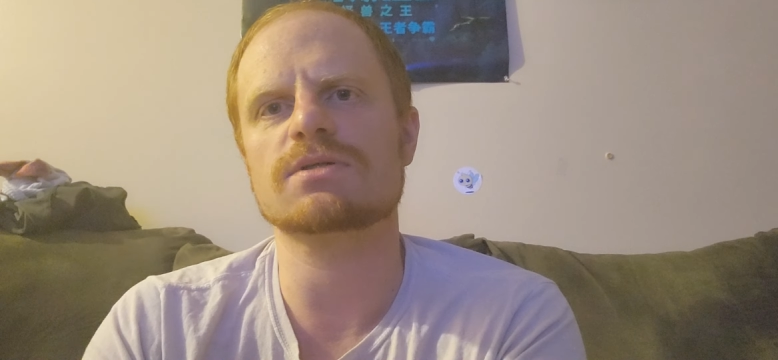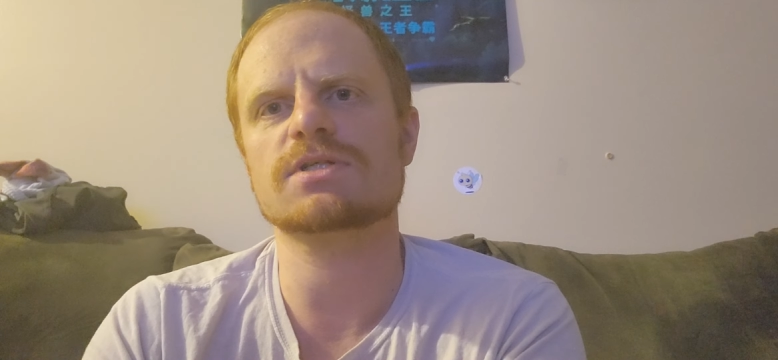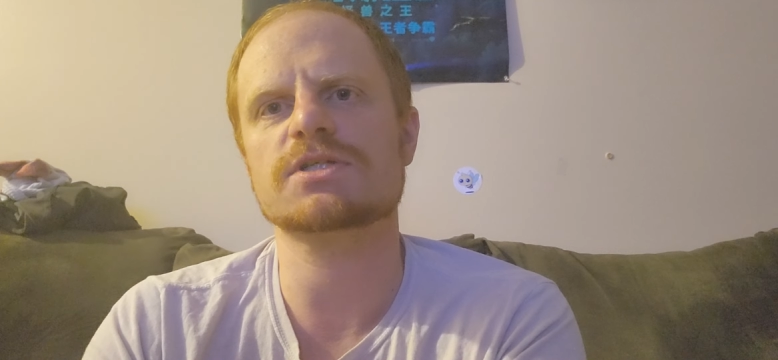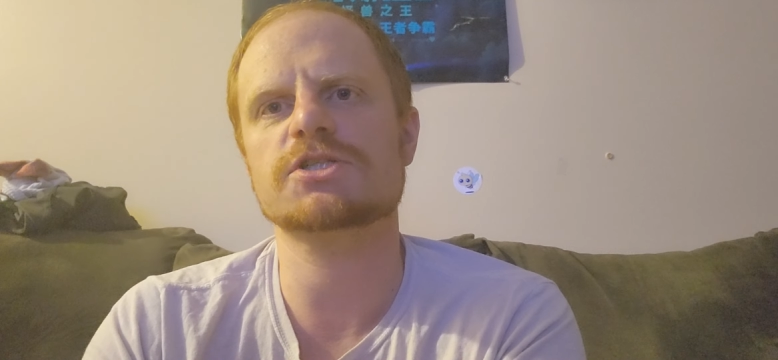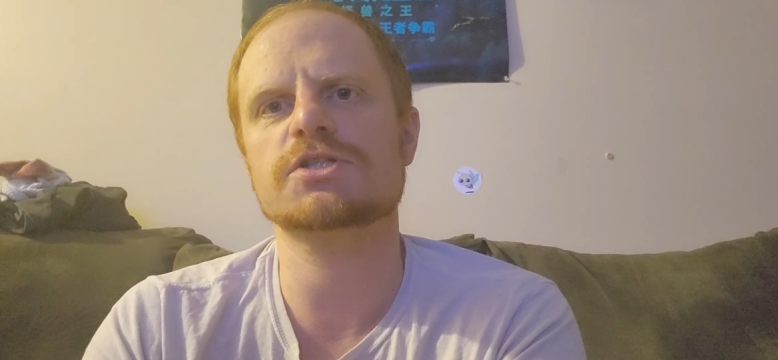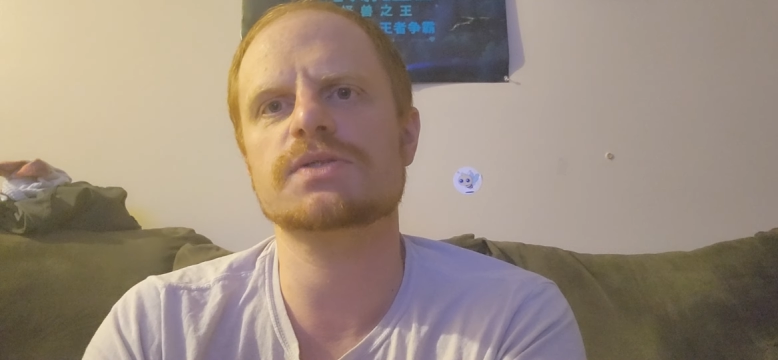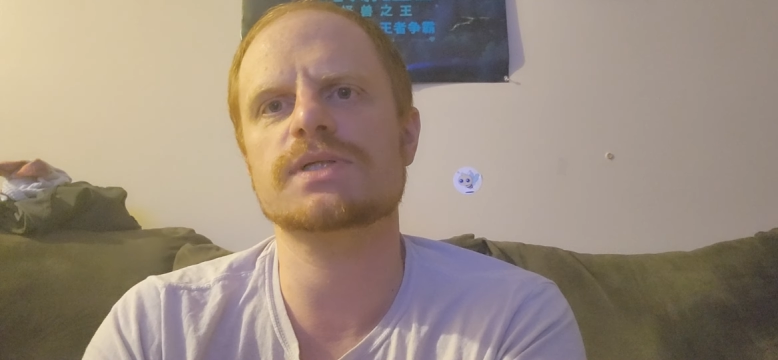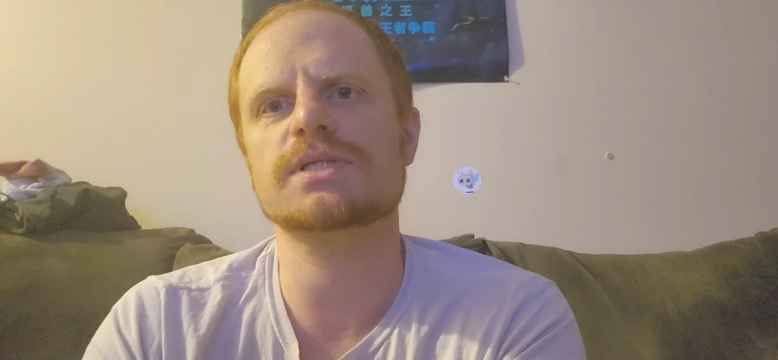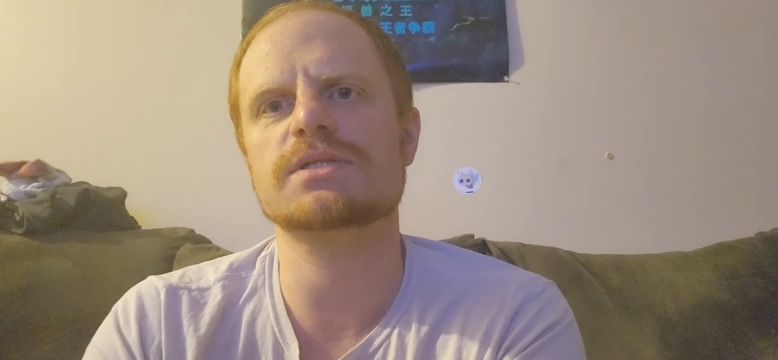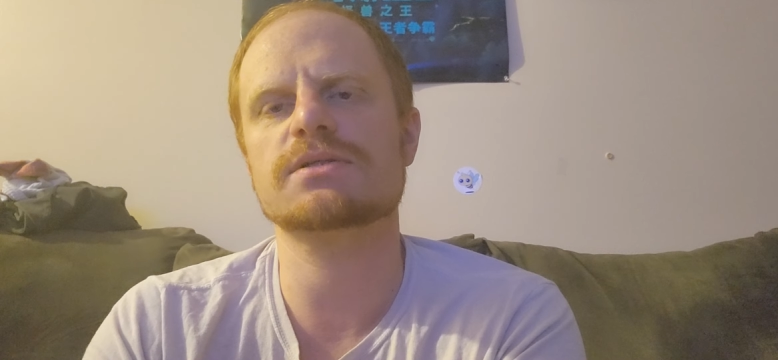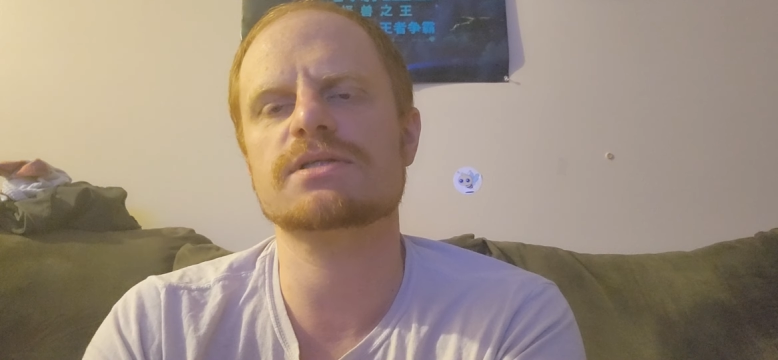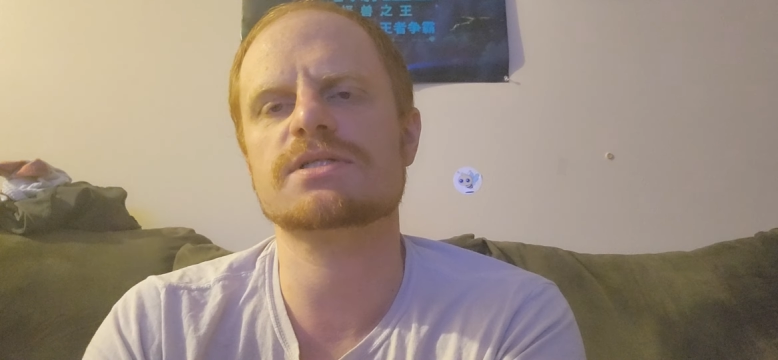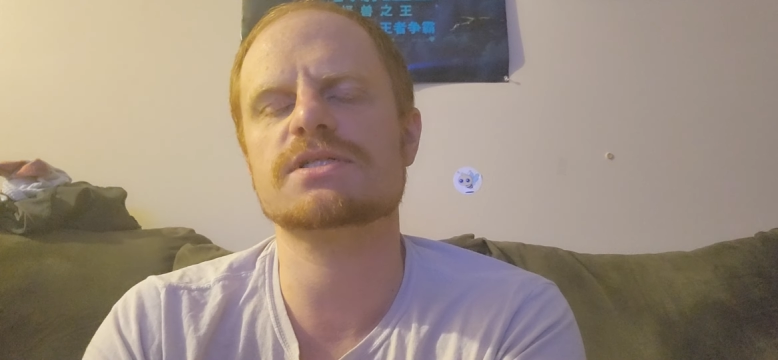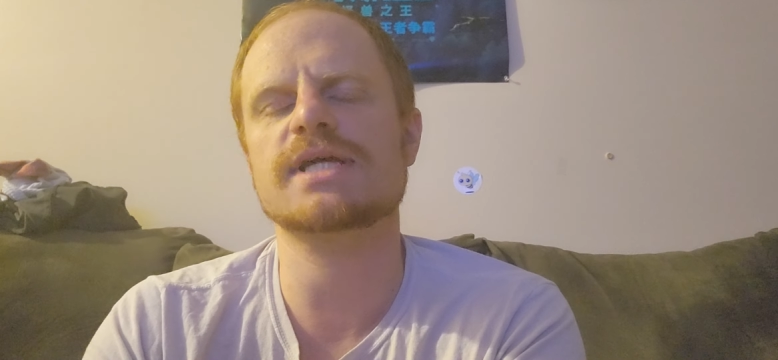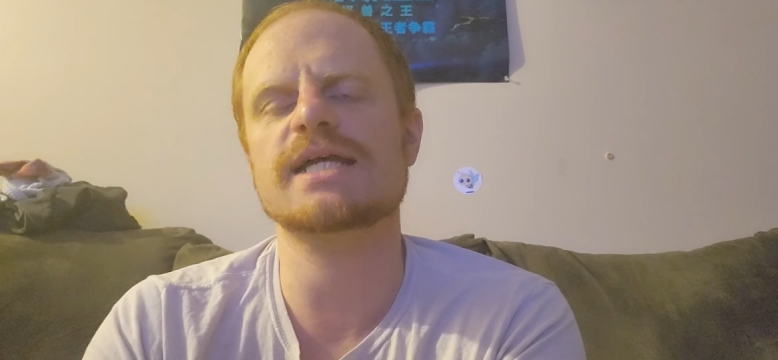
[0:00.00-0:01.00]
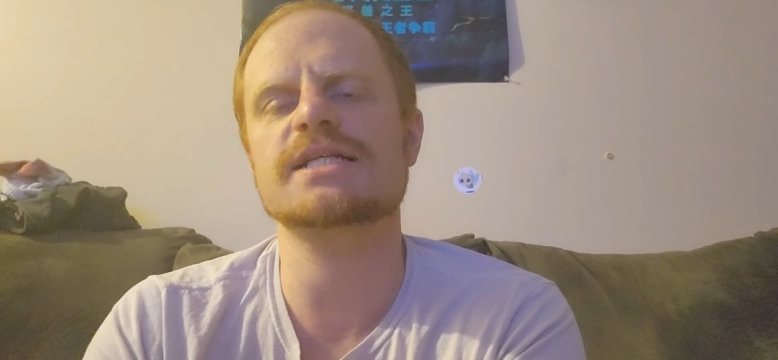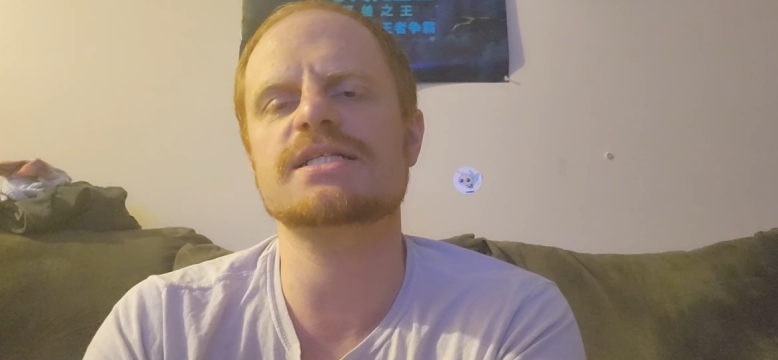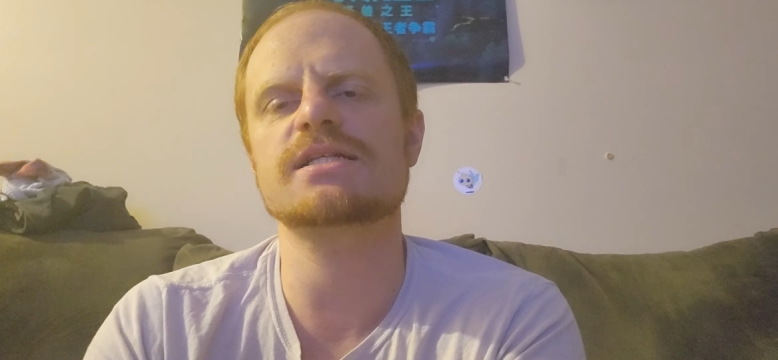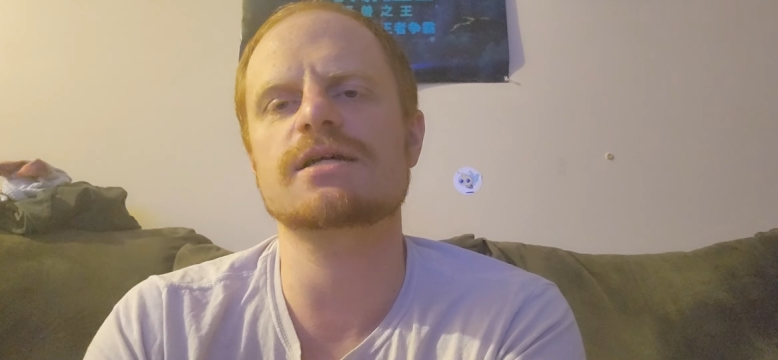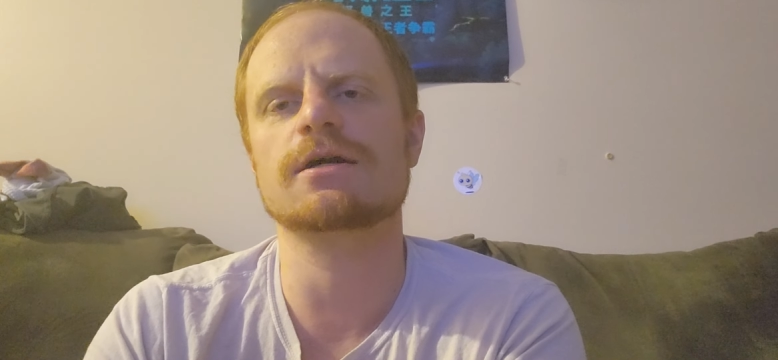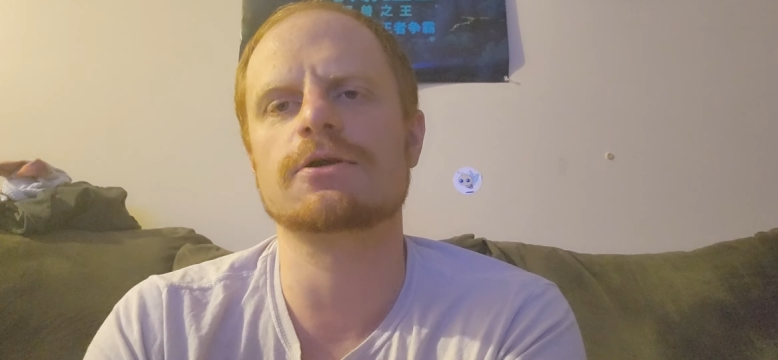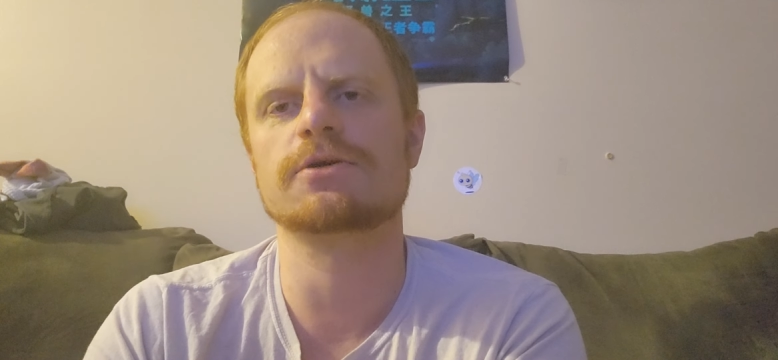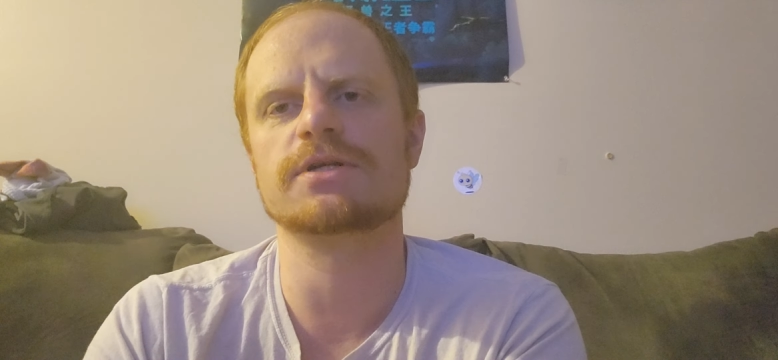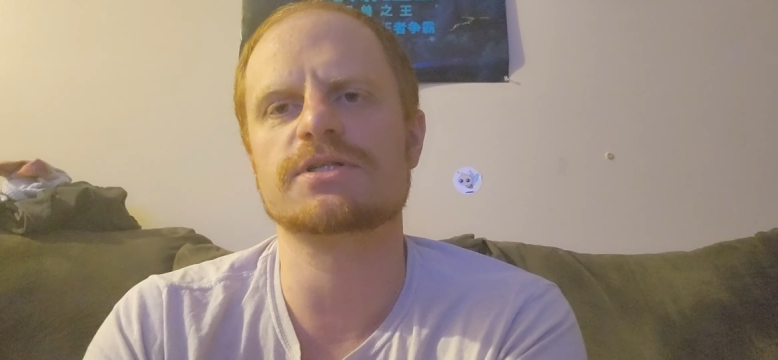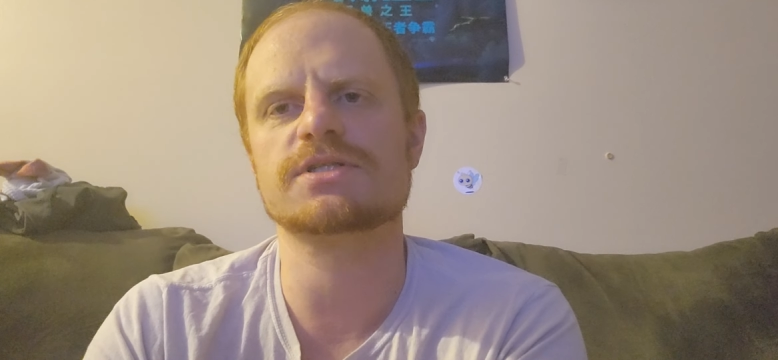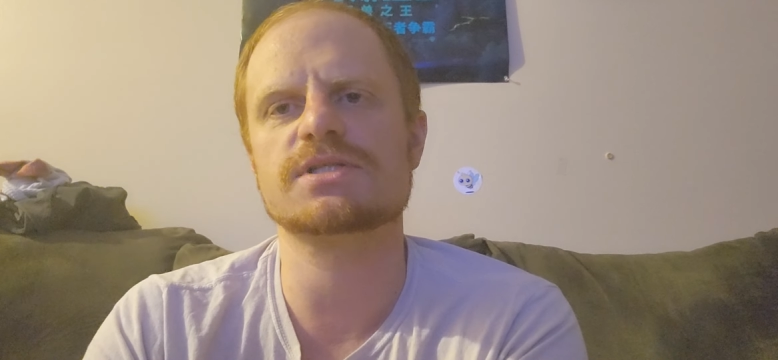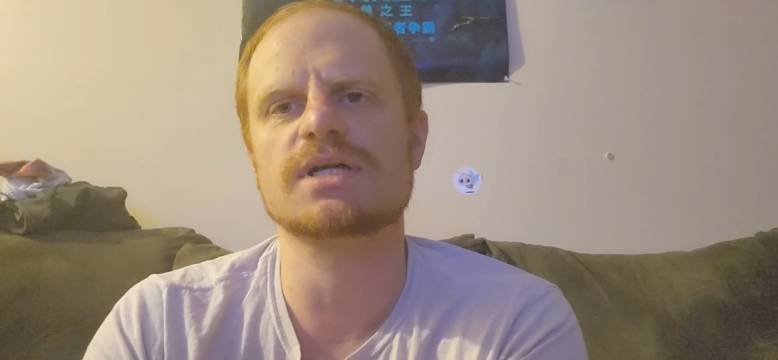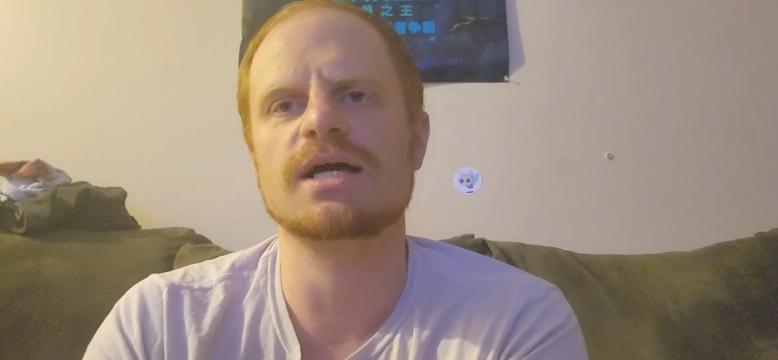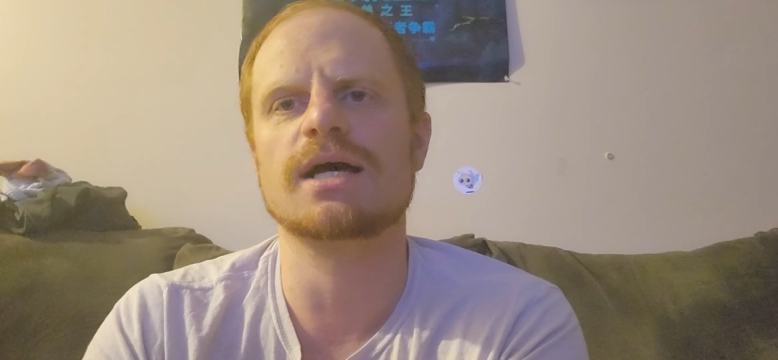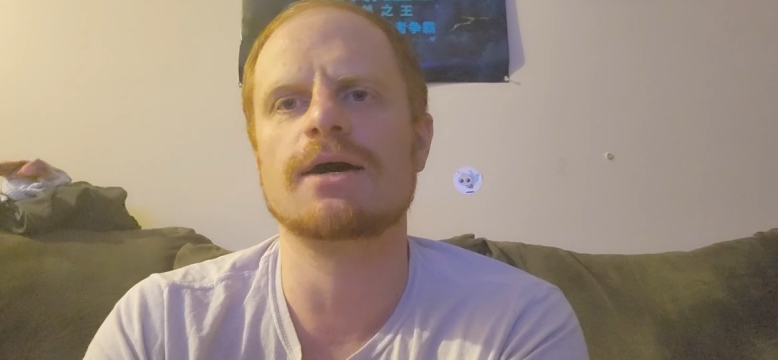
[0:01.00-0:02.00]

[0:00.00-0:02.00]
Sucks you into this 1800s